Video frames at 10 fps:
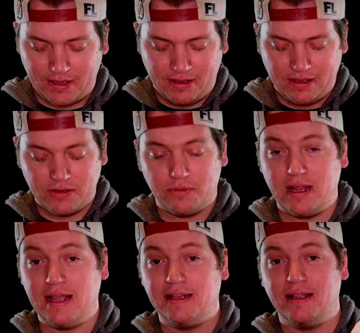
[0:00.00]
This one
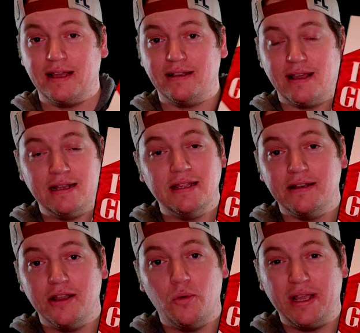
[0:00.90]
I didn't
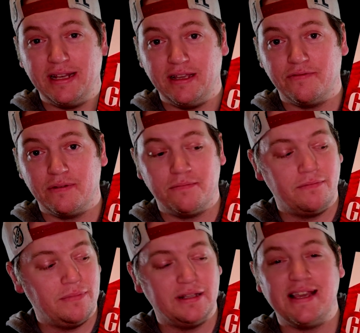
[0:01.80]
know any of them,
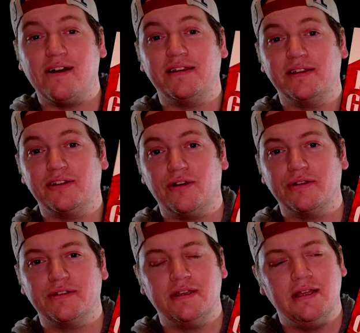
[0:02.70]
Italian
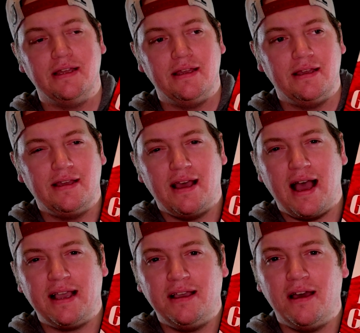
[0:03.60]
guitars.
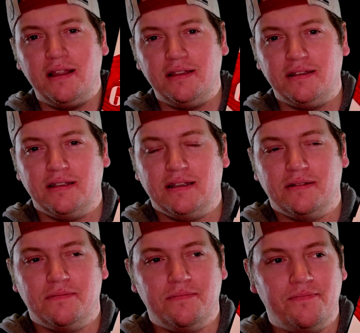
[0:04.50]
I got it.
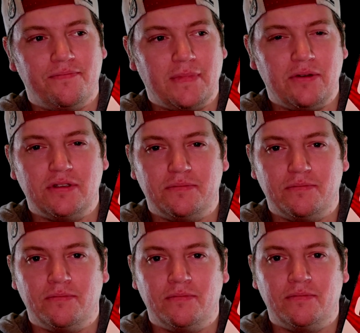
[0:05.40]
I was
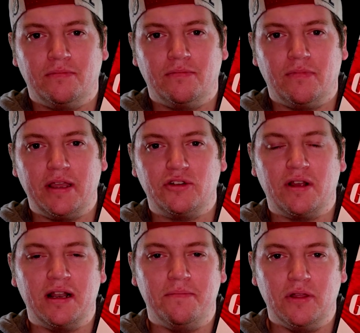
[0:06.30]
like
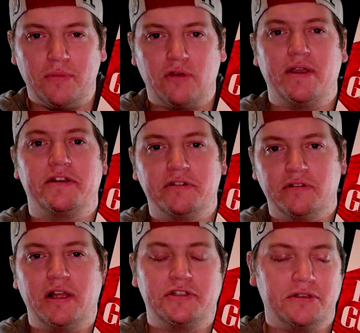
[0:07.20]
trying to build my record
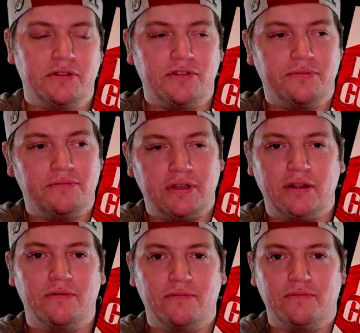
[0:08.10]
collection a little, you
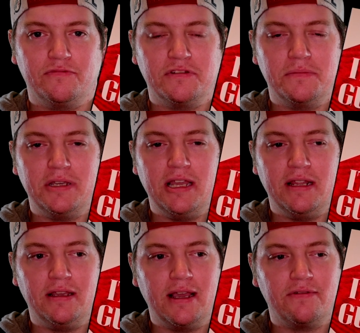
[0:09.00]
know, from the
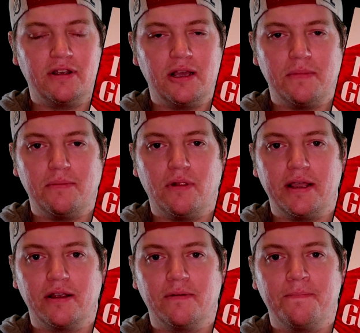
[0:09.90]
beginning after I got my
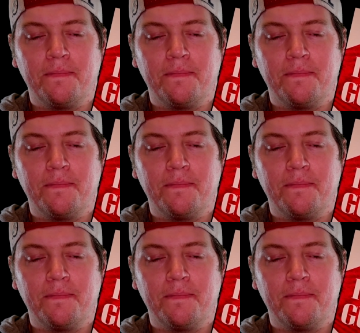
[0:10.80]
player.